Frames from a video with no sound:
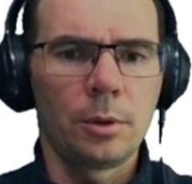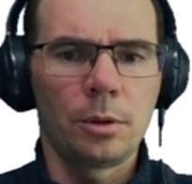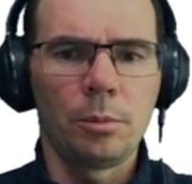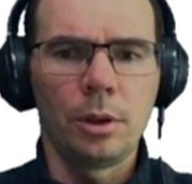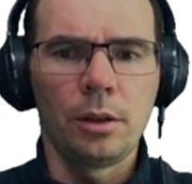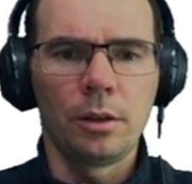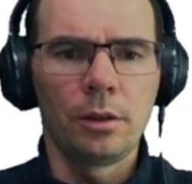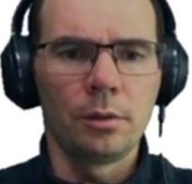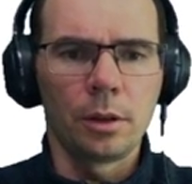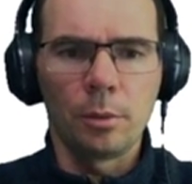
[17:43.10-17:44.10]
be the
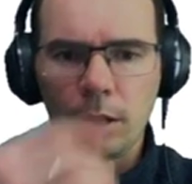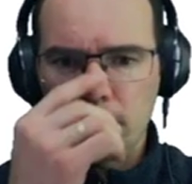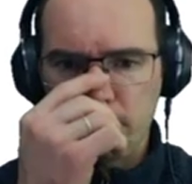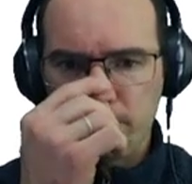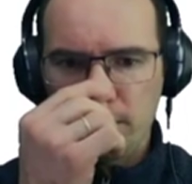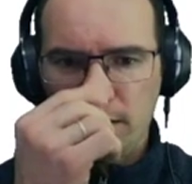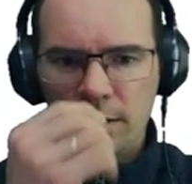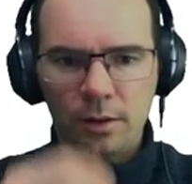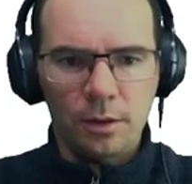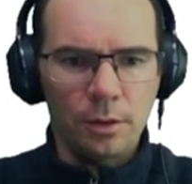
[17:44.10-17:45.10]
only way.
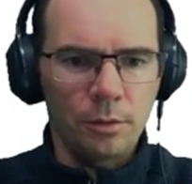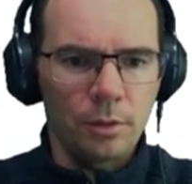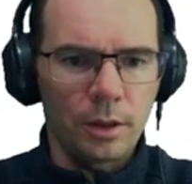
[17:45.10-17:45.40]
So